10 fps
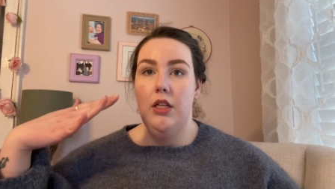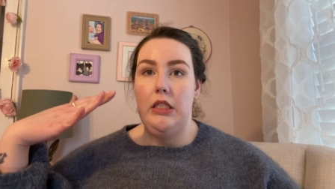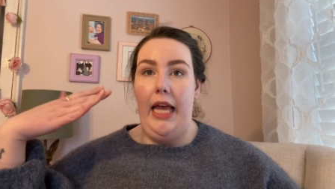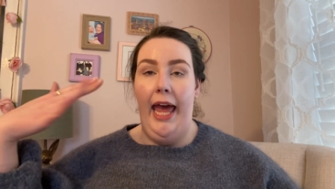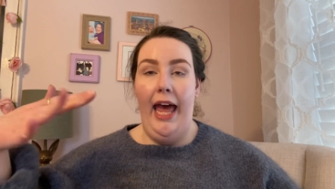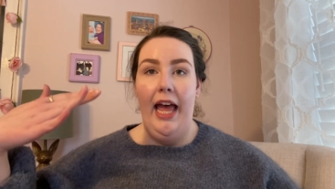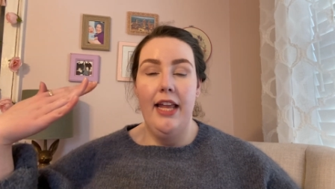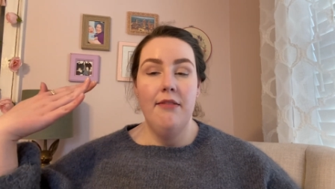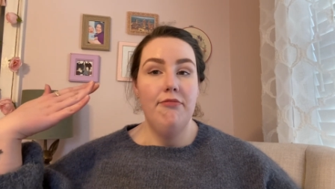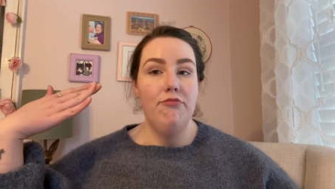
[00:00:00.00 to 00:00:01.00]

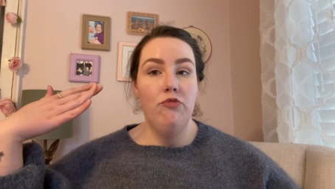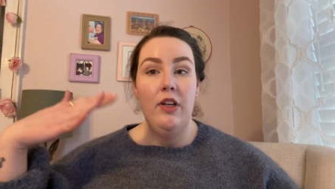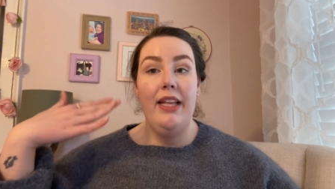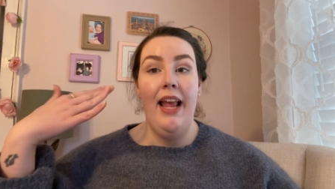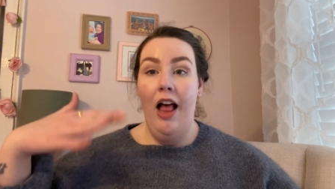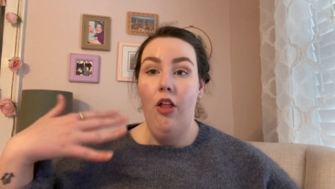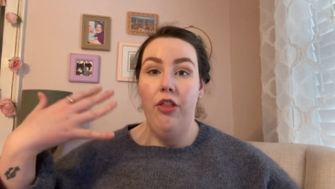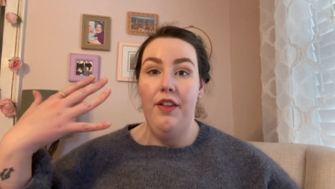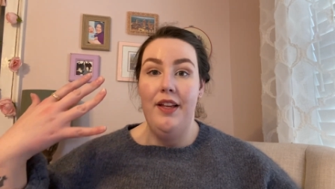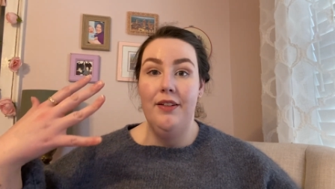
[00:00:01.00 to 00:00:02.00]
had really
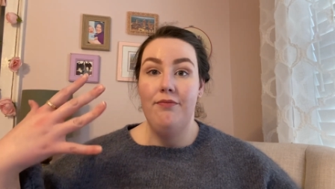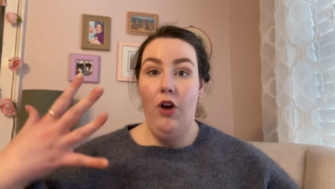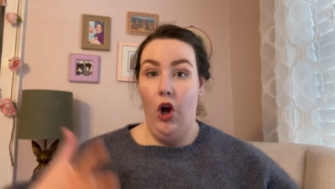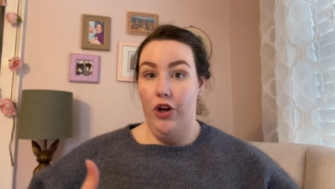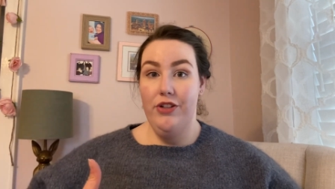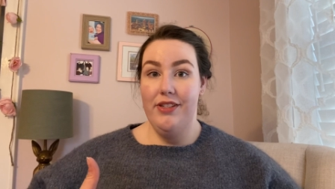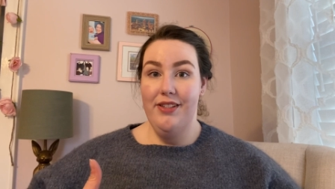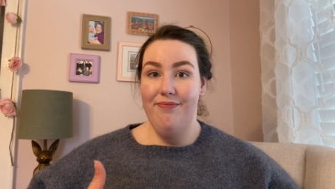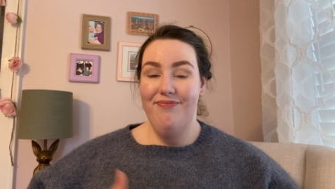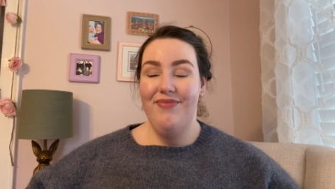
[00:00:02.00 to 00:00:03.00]
healthy hearts.
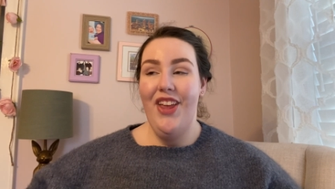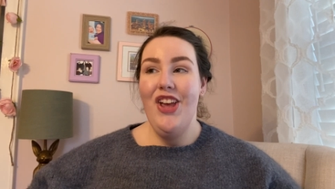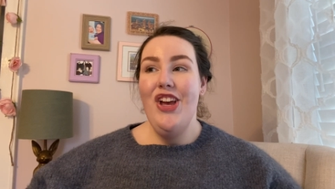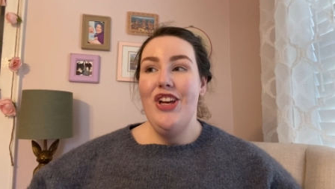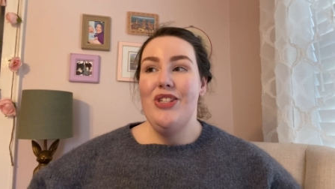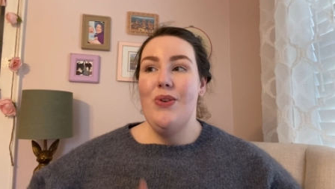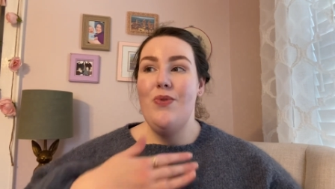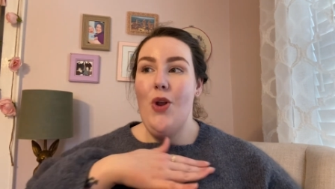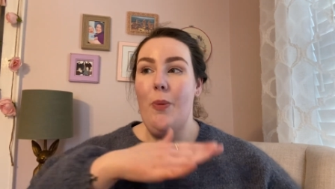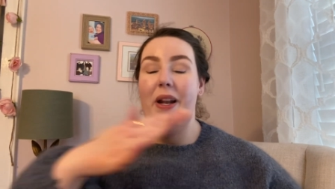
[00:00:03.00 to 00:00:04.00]
So
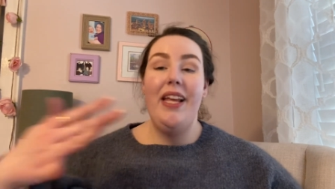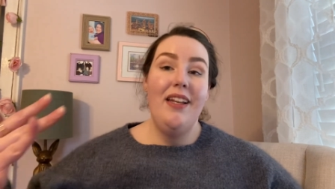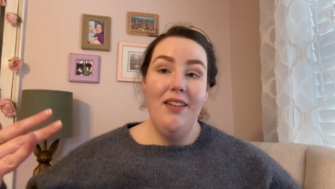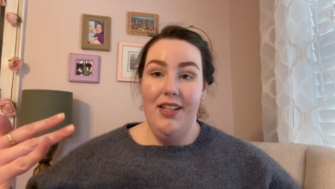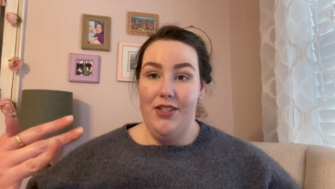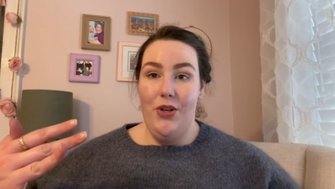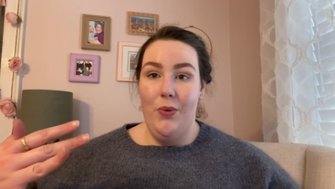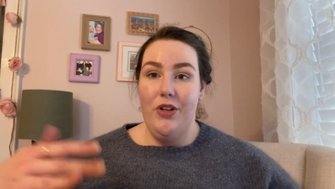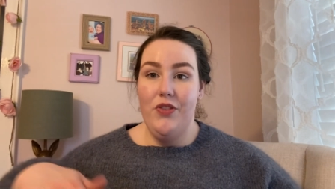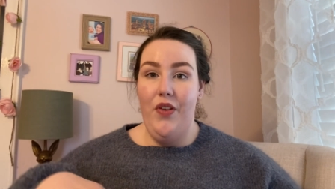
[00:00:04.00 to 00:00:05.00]
nobody in this
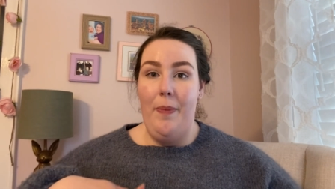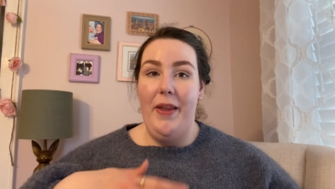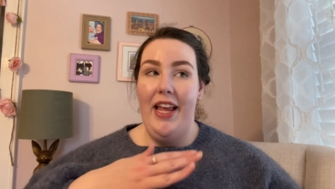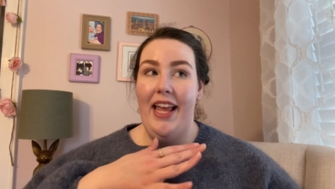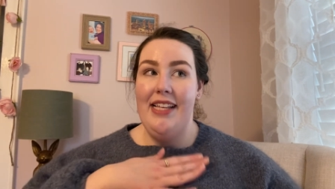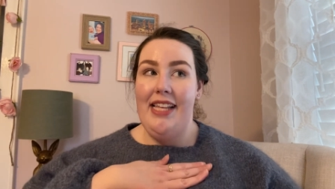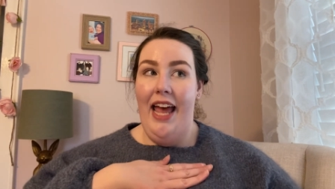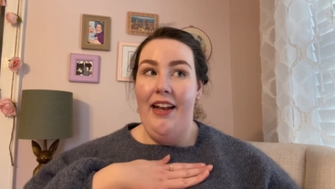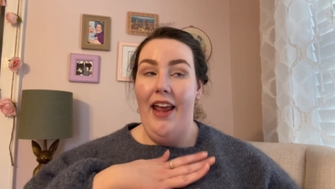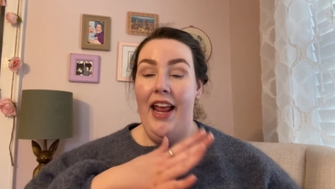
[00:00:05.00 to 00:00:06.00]
donor's family has
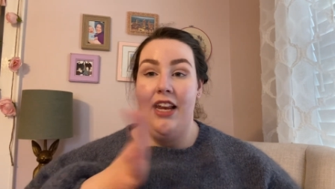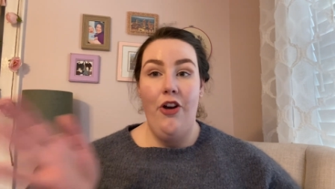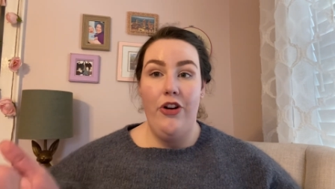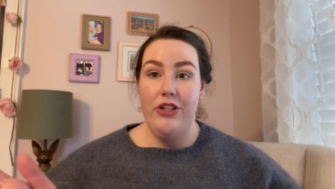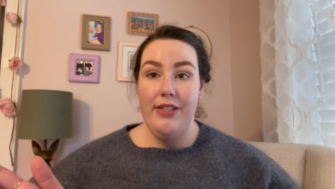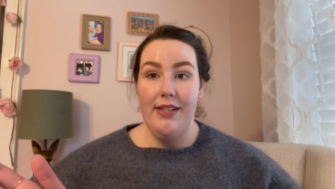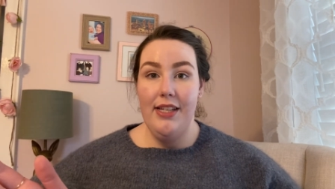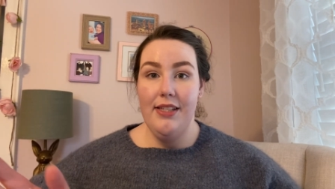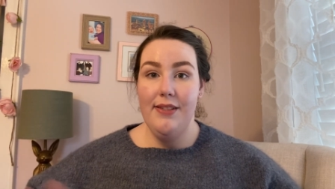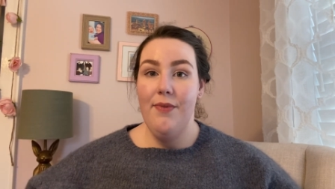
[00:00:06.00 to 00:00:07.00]
had any heart
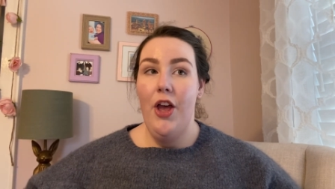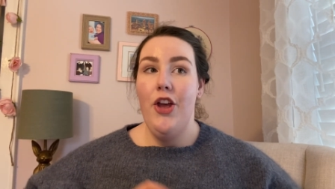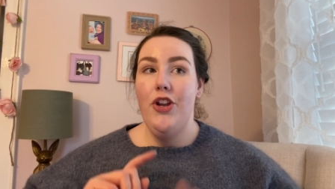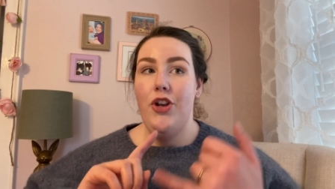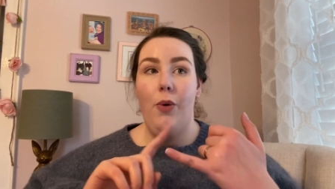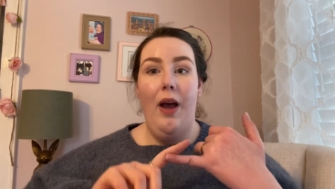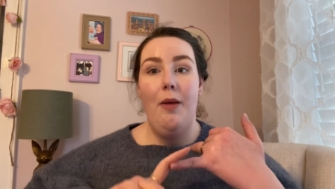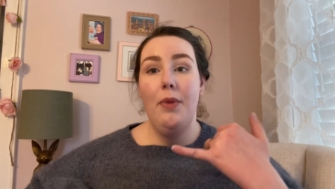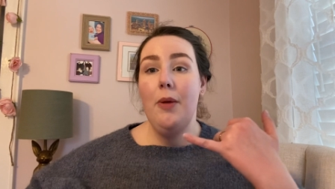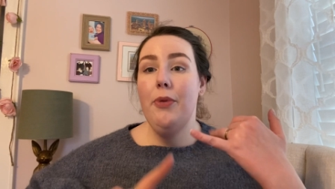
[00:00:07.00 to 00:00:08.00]
disease. No high
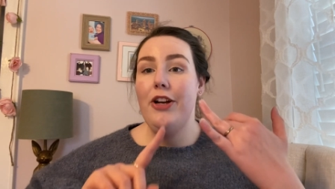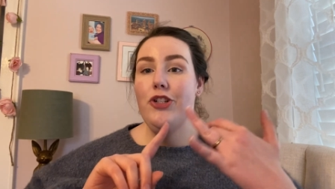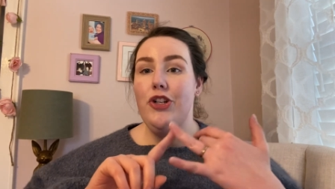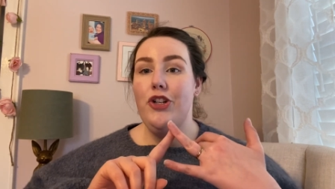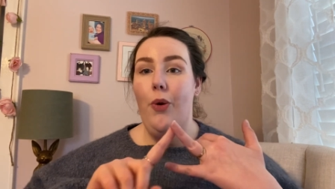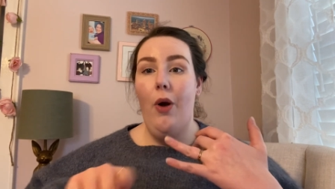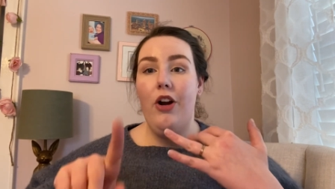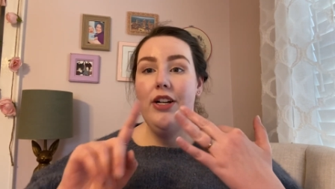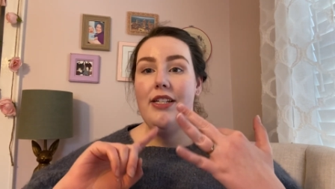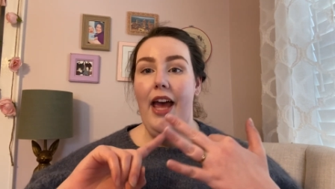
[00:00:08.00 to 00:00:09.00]
blood pressure, no
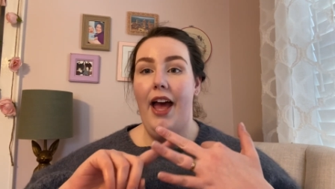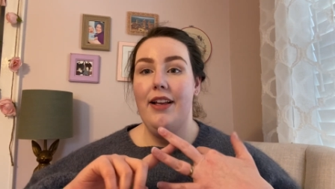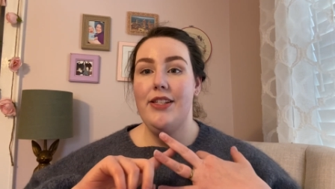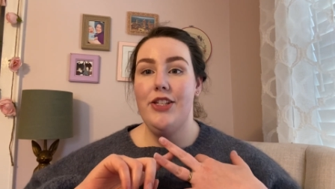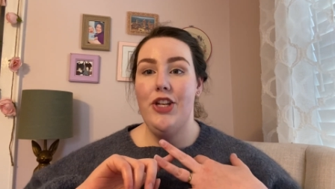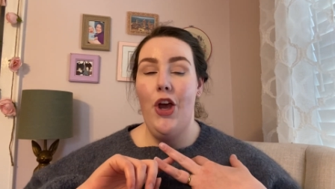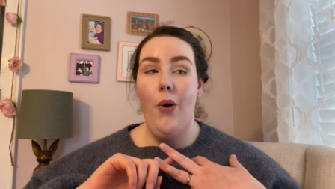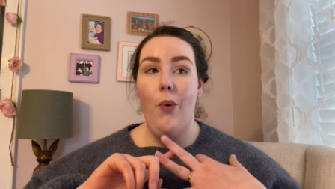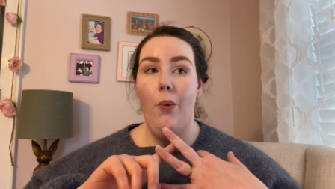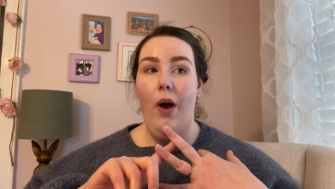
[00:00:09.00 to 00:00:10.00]
heart attacks,
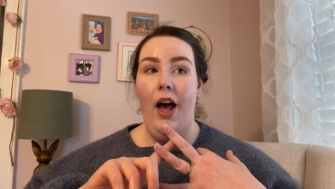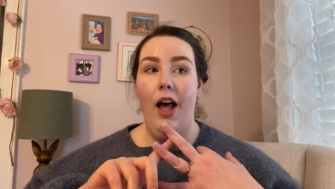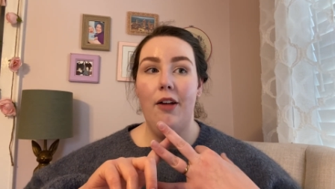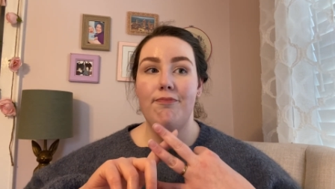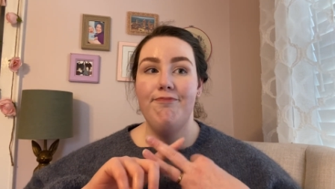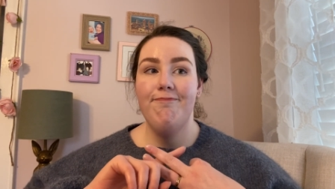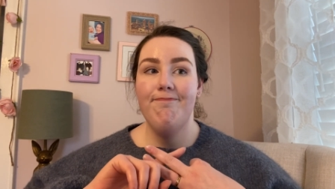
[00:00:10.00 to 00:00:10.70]
no um,